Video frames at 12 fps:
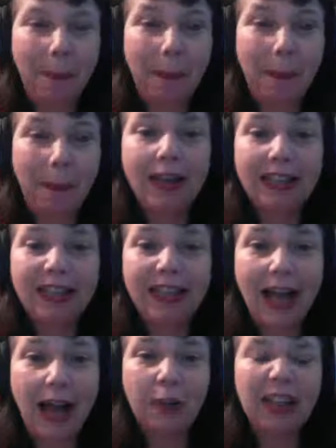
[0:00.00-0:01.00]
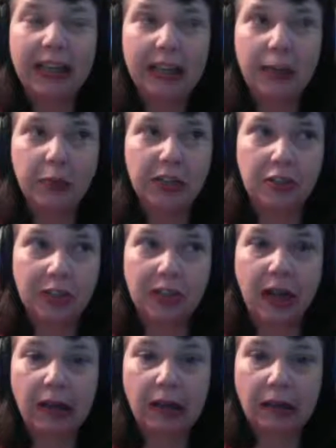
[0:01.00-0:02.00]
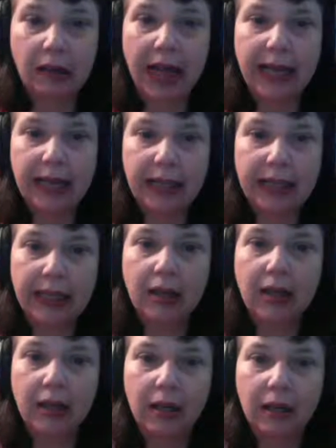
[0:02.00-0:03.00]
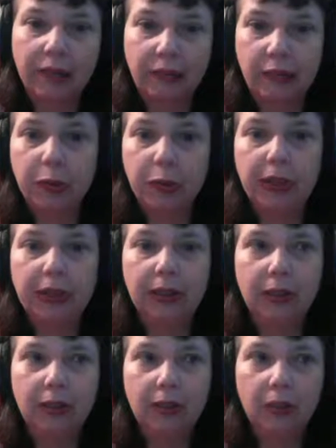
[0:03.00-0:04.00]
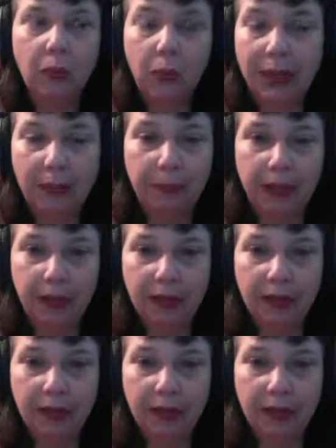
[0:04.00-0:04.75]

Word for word: honestly I would think it was just a lightly fruited wheat beer.